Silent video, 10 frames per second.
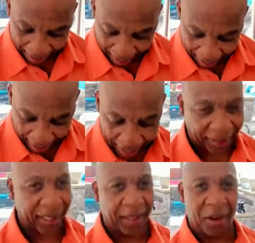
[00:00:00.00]
And I
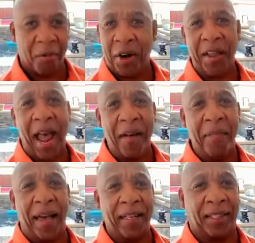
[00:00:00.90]
said, where do you have them
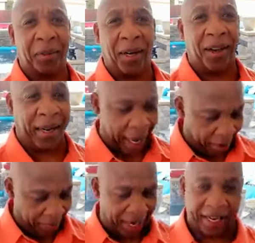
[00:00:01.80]
at? He says, well, I got
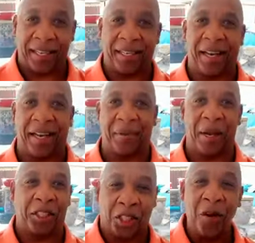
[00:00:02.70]
them in
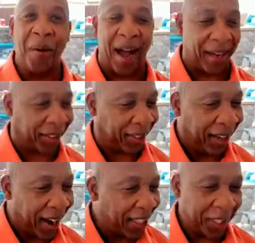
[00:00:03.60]
a shoebox.
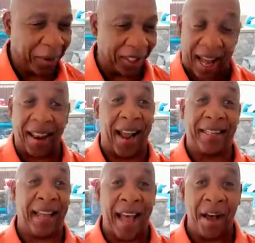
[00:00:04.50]
I said, well, I'd like
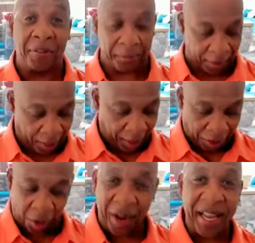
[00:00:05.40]
to have them.
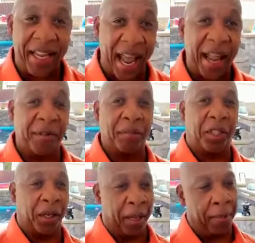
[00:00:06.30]
So he gave them
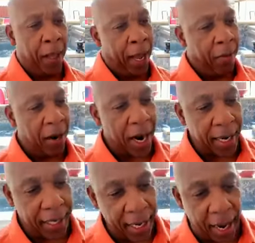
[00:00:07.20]
to me, and what I
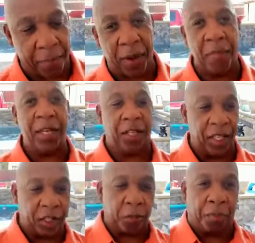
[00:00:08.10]
did, I put them into
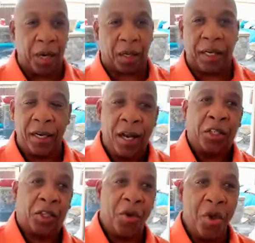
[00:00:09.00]
this booklet
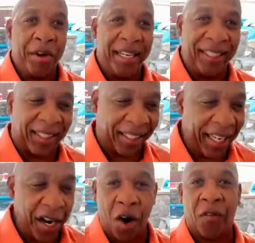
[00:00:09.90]
so you can
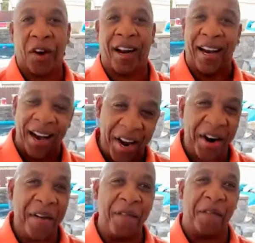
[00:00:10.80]
see over
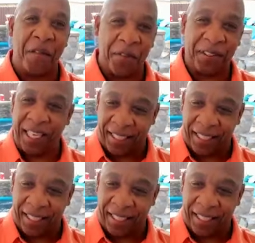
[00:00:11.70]
150